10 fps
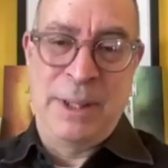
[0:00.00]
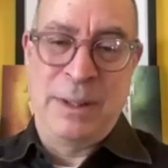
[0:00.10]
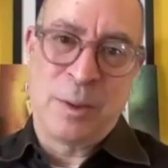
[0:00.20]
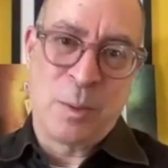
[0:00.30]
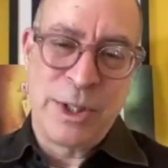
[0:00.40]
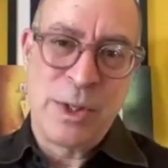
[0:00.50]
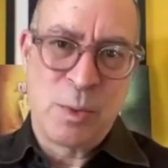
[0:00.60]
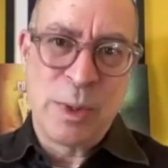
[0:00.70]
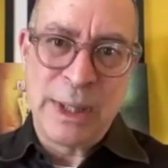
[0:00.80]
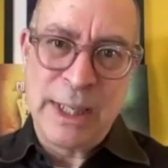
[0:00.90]
pillar, which
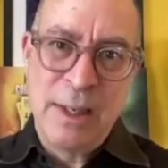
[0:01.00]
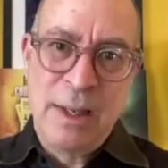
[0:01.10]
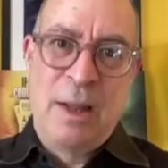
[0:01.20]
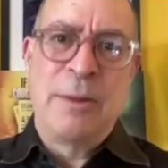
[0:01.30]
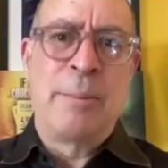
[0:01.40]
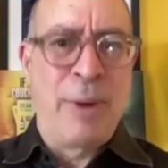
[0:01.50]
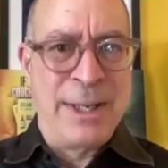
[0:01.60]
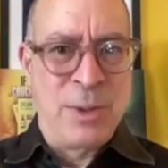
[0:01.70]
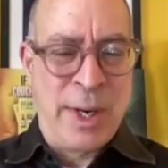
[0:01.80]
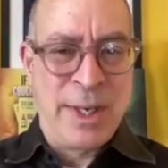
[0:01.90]
is really the
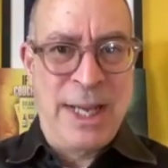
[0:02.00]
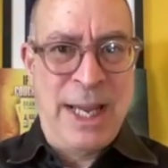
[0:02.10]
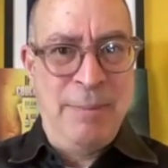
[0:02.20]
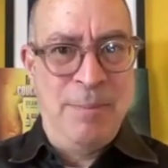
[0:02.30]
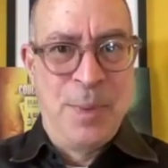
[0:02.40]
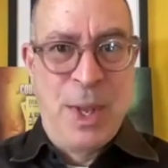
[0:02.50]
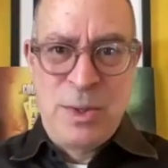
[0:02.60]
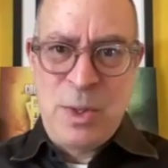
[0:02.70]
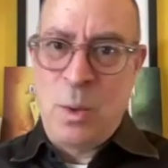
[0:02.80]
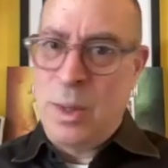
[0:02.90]
brand archetype.
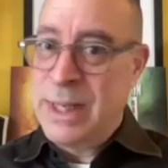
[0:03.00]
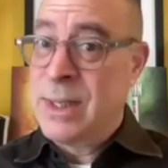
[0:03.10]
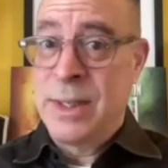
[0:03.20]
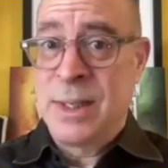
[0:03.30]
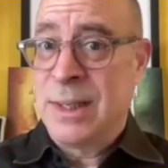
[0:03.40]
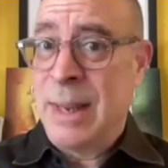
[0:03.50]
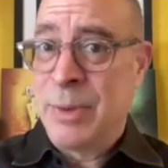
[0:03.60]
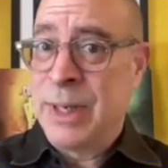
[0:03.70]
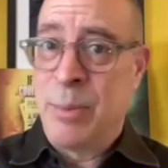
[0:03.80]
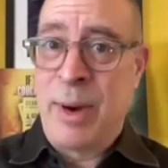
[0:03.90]
So is it a
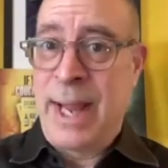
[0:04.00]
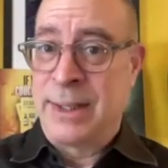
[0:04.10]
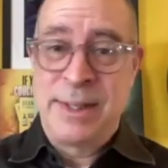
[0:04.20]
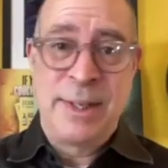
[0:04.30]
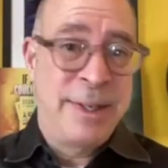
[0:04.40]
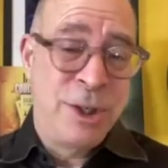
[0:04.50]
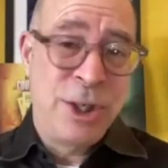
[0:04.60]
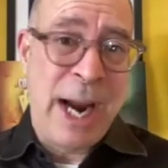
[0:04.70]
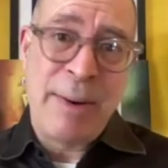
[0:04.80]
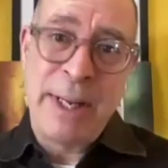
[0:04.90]
celebrity brand? Is it a
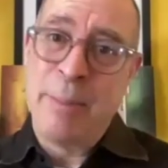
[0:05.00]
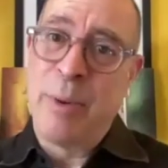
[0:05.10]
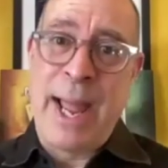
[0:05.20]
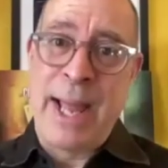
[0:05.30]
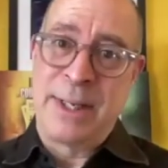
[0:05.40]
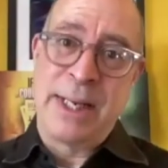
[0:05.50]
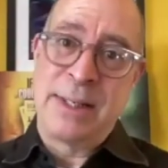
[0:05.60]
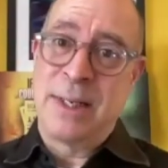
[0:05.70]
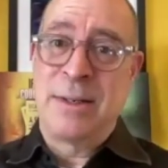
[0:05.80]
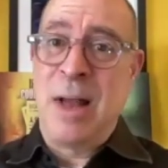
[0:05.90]
charity brand?
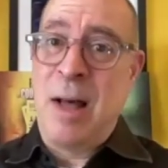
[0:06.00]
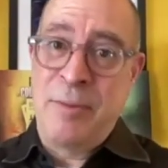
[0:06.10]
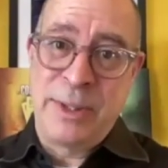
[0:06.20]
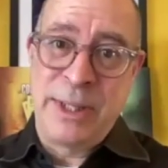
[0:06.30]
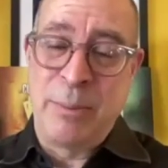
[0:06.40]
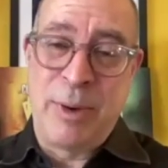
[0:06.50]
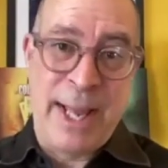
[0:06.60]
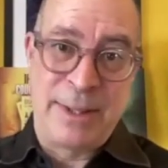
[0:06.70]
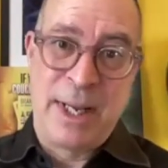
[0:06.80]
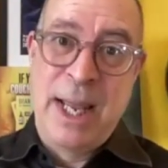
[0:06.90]
Is it a novelty
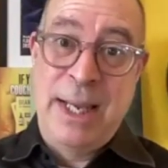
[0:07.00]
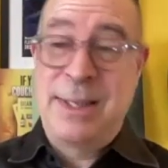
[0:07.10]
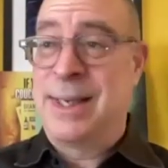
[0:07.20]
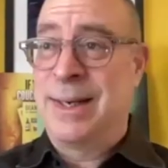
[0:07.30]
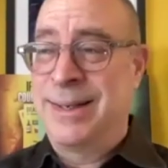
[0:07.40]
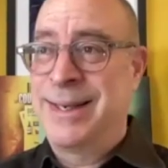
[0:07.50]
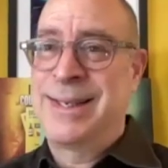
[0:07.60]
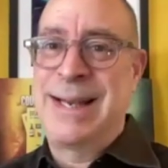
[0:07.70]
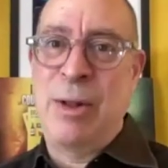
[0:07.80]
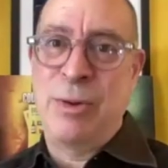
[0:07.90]
brand? Is it a
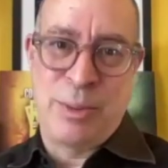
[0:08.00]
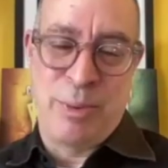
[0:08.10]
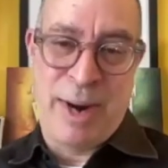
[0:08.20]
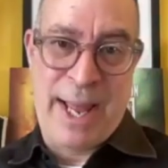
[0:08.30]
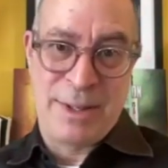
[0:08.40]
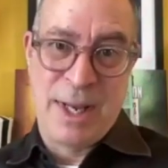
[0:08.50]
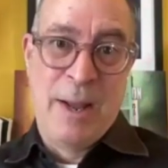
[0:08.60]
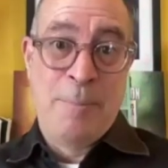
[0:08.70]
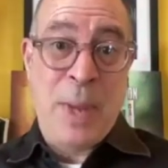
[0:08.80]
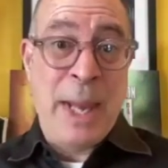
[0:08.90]
nostalgia brand?
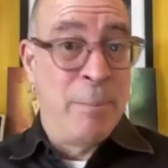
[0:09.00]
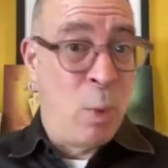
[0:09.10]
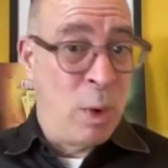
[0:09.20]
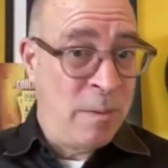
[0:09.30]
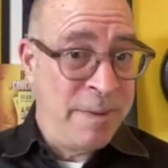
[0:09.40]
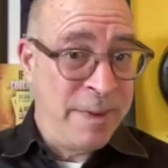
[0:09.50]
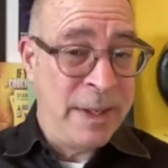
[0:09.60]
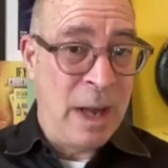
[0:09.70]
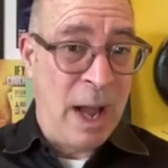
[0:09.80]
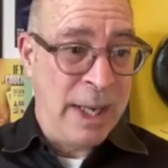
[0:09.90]
And more often
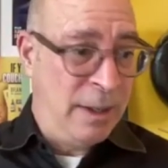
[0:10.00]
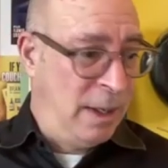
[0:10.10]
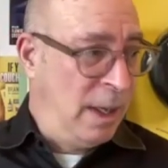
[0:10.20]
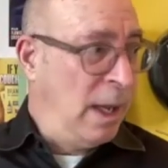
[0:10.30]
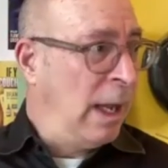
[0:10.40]
than not,